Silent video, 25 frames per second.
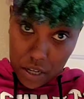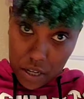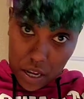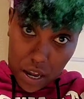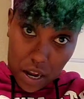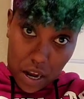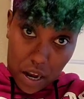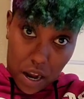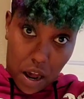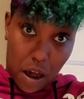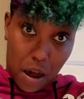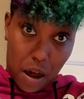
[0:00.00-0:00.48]

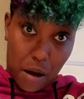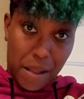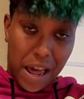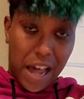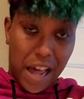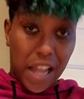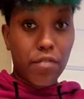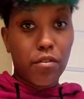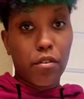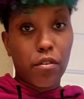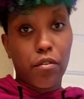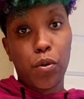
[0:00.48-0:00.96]
And
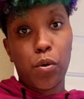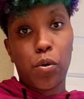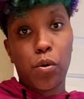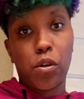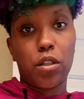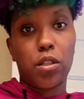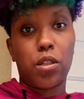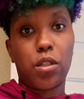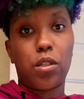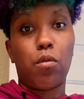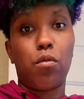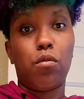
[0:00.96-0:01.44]
I live in
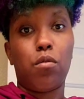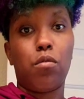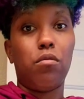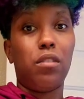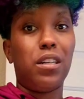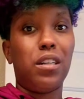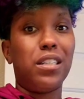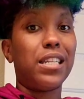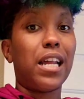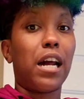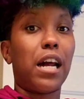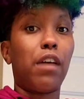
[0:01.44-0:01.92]
Florida, so
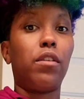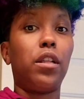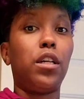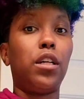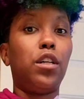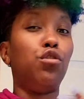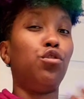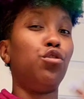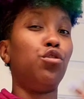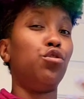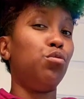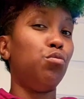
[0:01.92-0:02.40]
it's not
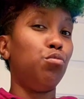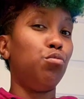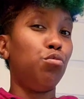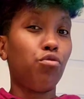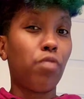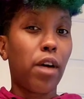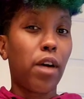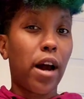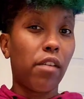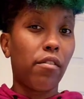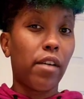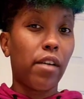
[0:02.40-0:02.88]
really too
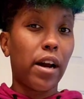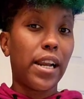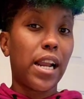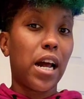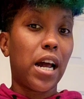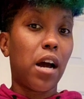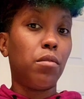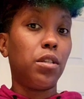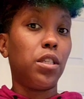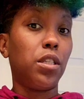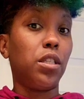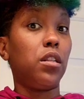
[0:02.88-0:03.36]
dry right
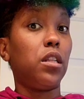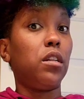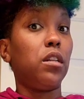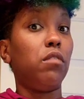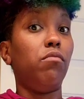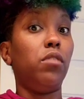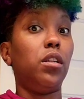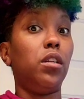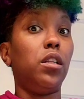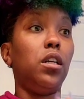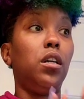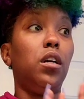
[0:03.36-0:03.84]
now, but still
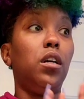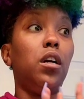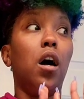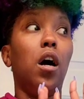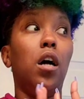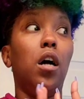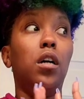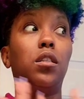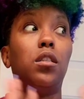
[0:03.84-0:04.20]
really